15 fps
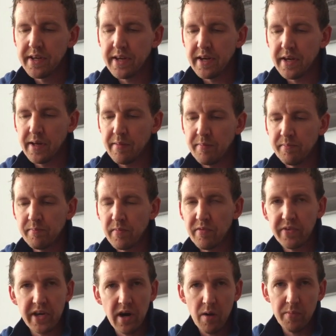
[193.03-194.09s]
Um,
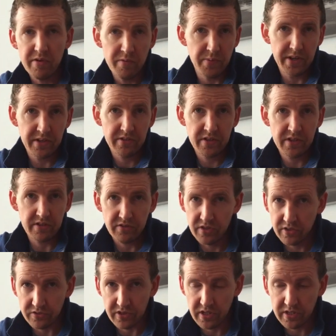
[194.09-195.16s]
if it can't be repeated, it's
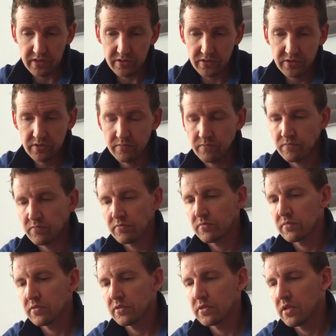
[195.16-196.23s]
not science.
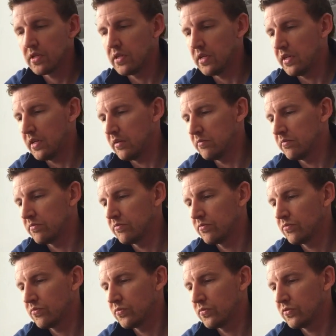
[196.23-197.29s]
Um,
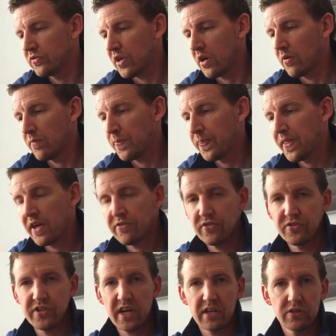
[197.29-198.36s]
so there's
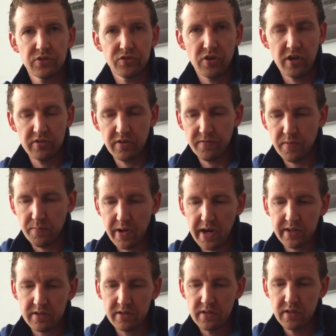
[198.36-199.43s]
the challenge right off the
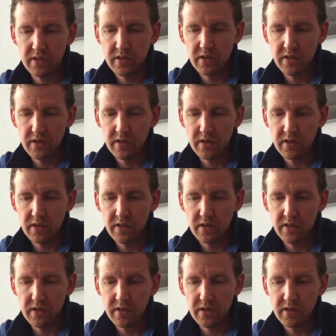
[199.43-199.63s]
bat.